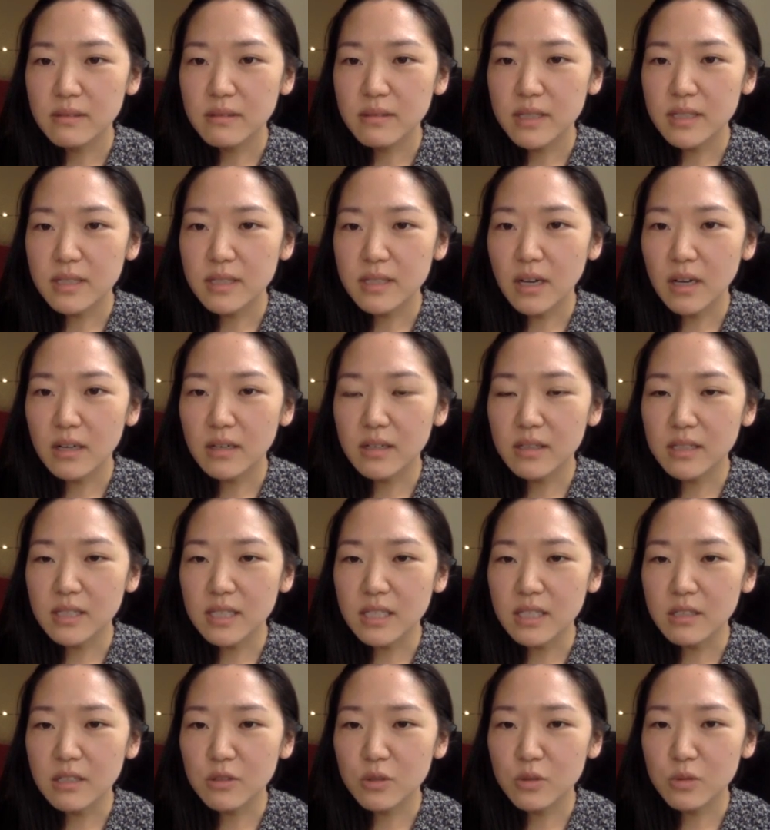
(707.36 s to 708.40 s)
It's going to
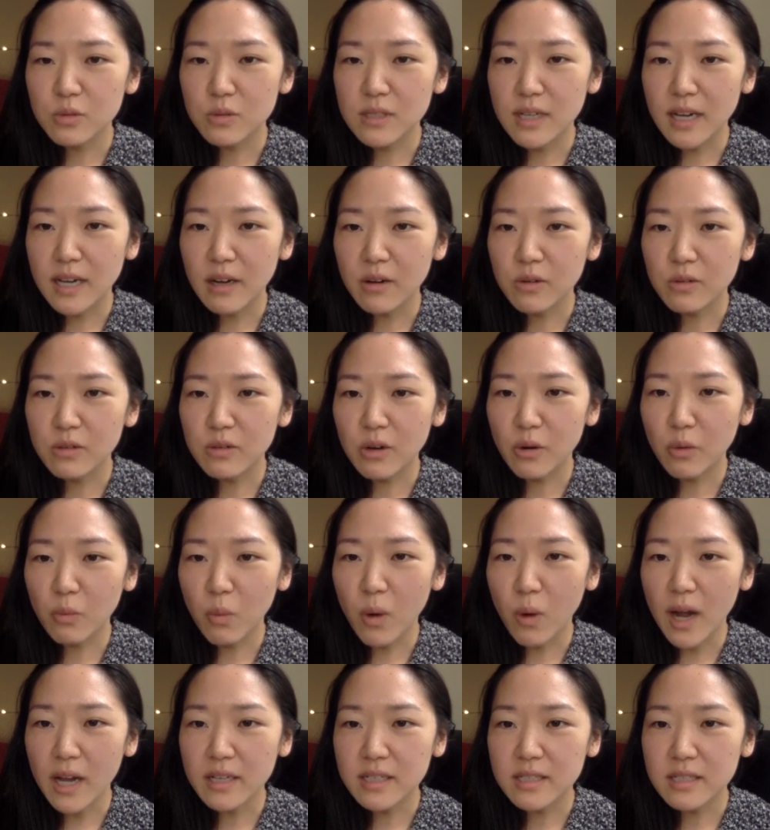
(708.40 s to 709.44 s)
lead you down a
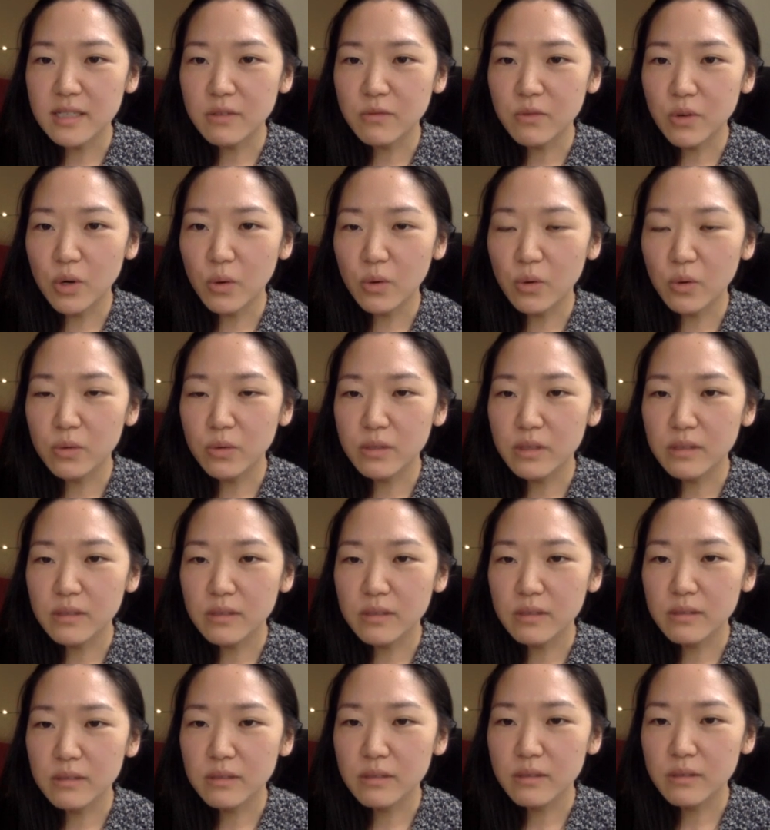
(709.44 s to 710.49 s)
windy road
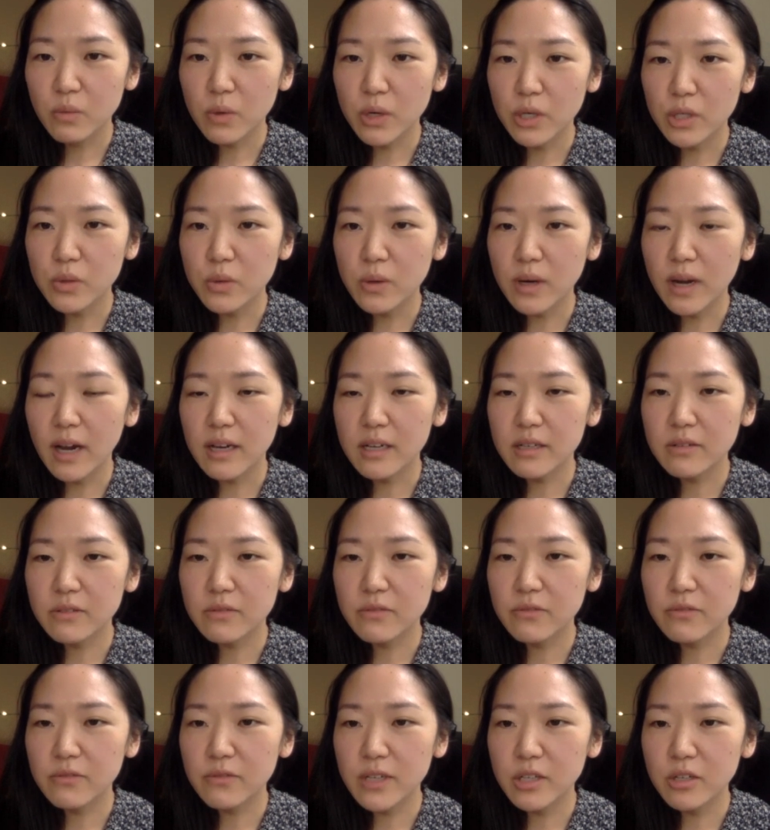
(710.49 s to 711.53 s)
where you kind
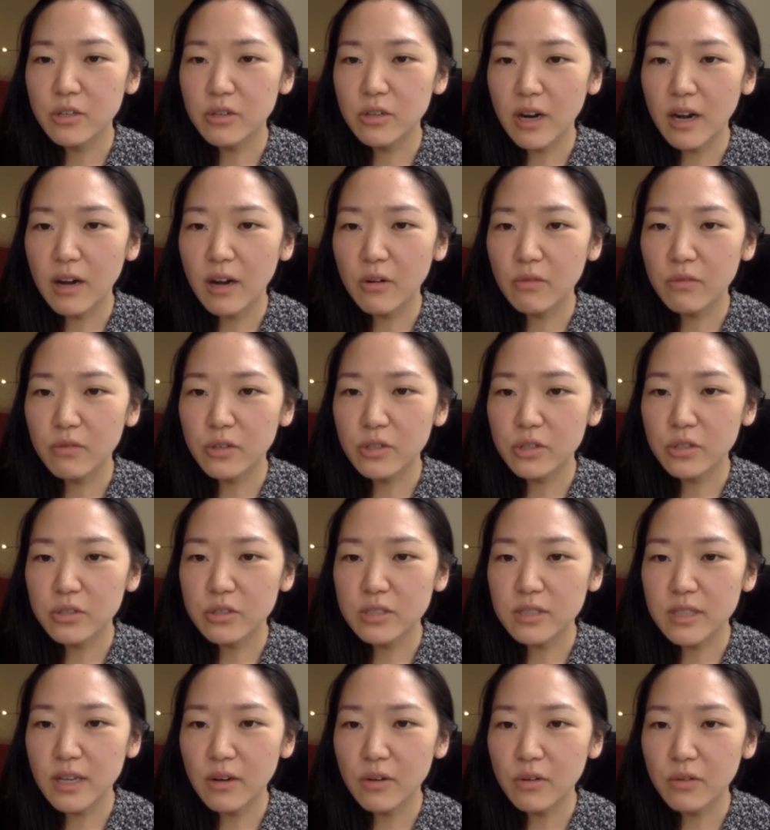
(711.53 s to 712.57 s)
of figure out for
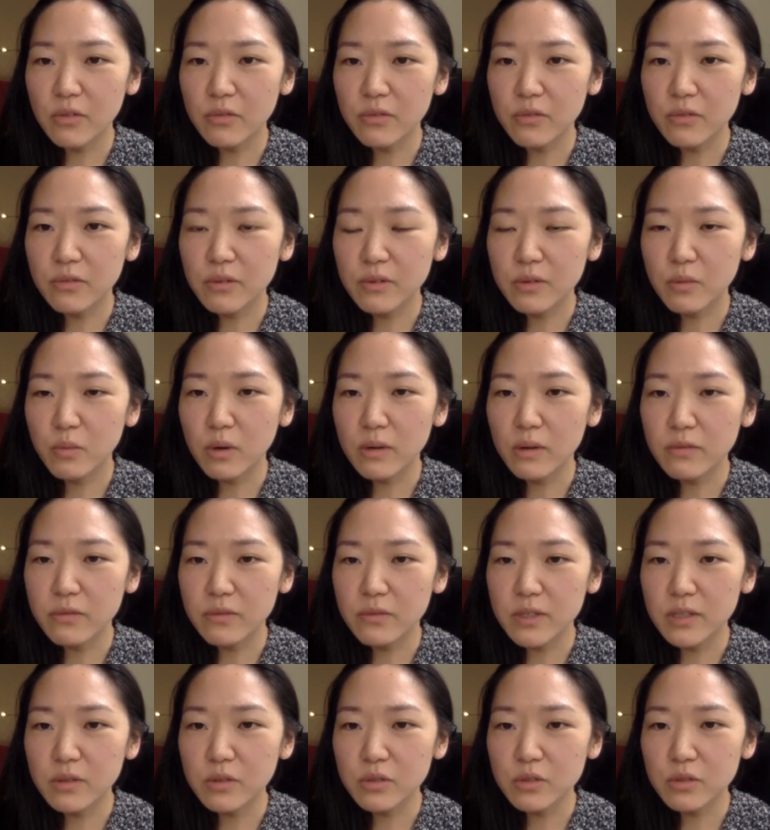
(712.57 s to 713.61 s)
yourself what
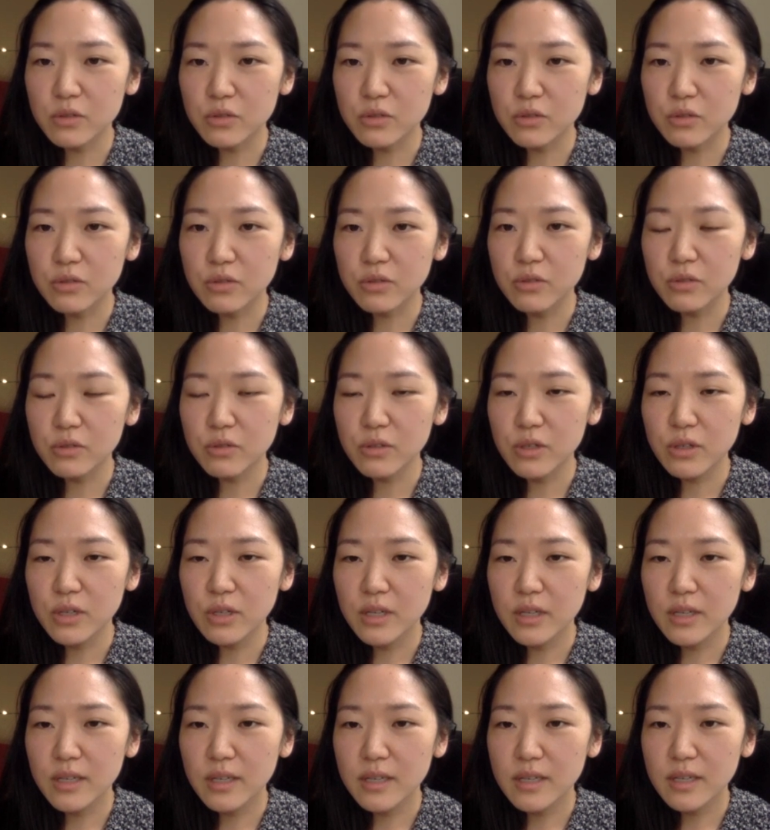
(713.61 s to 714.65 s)
feels true.
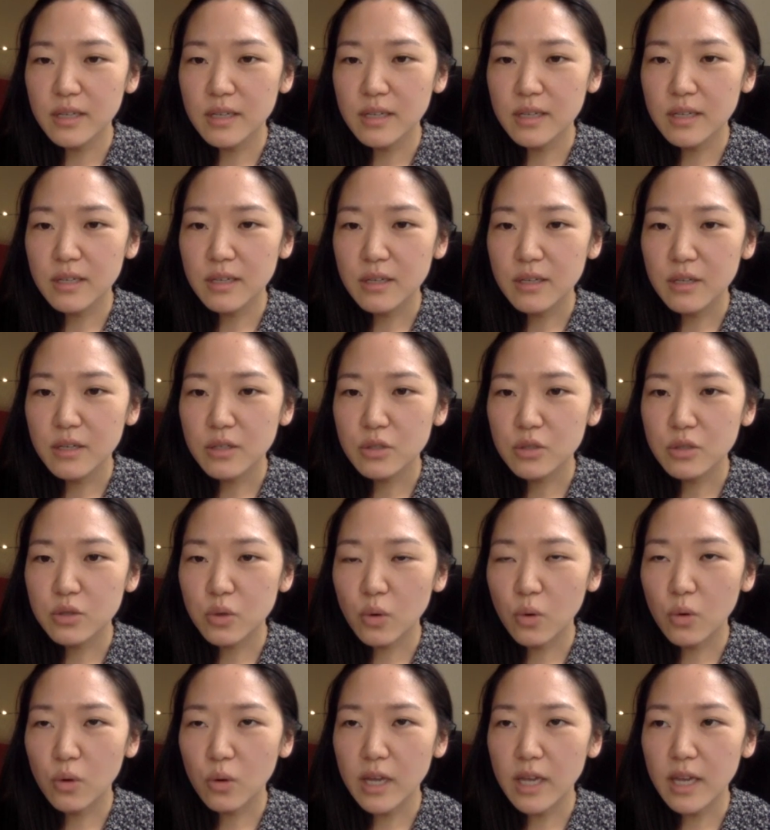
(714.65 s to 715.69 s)

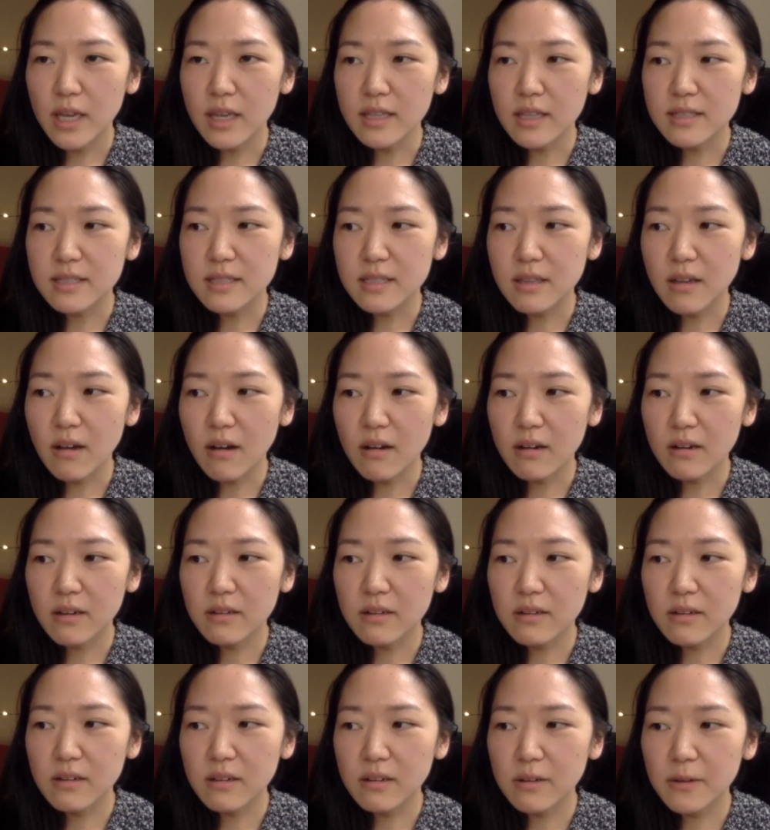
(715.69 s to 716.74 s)
So, it's not going
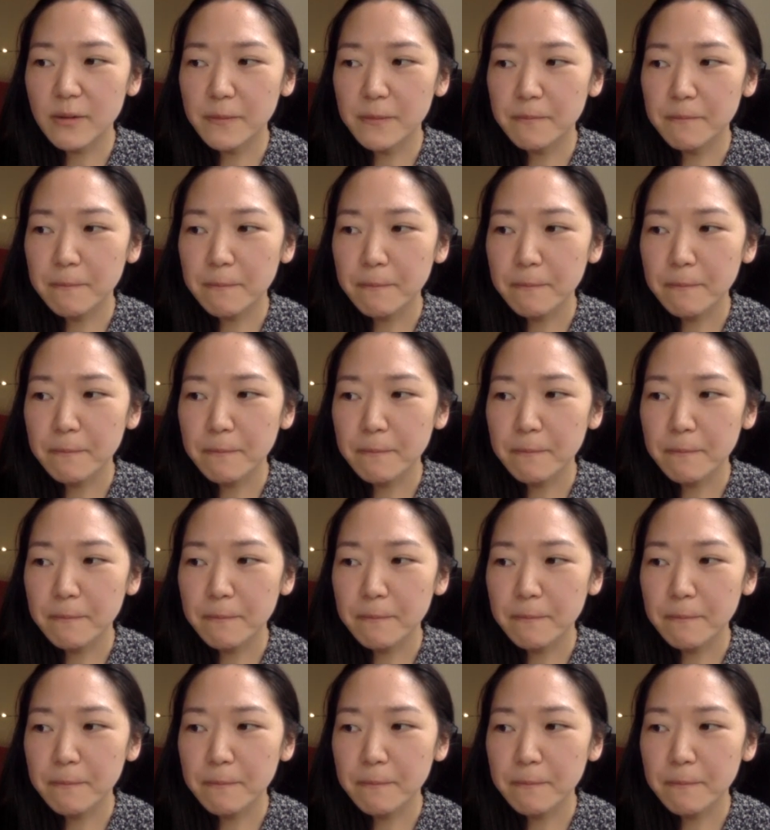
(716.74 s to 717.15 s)
to,